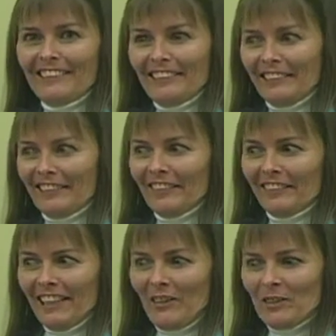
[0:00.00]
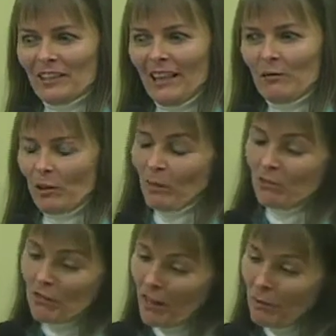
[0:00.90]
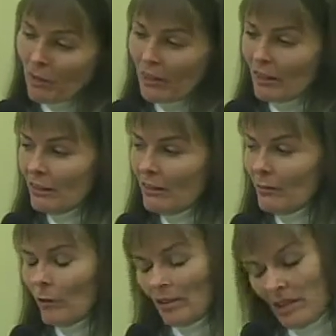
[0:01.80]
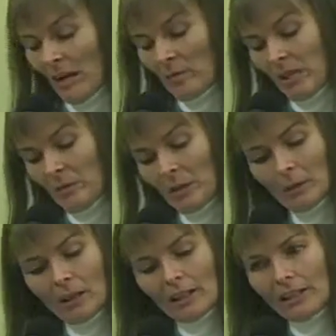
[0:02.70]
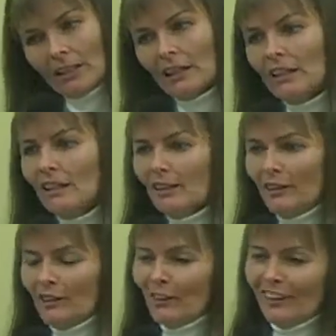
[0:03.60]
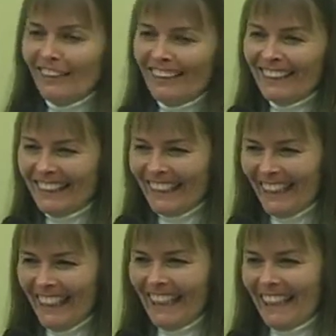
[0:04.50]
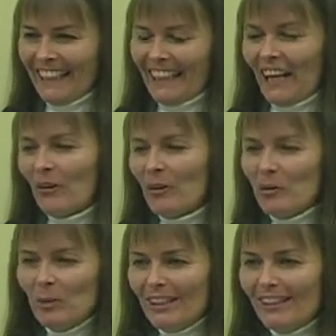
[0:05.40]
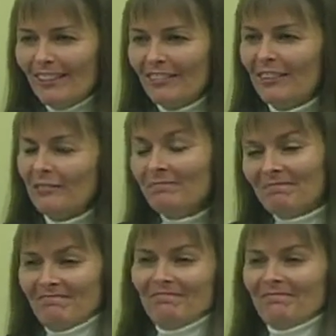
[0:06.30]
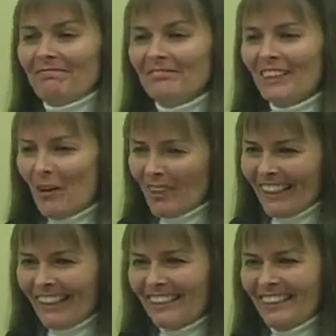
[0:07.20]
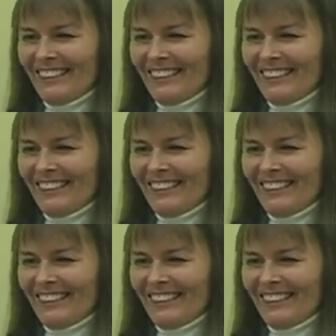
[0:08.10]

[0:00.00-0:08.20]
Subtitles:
You know, how is life with my family? What's happening to my body? You know, how are you being? Okay.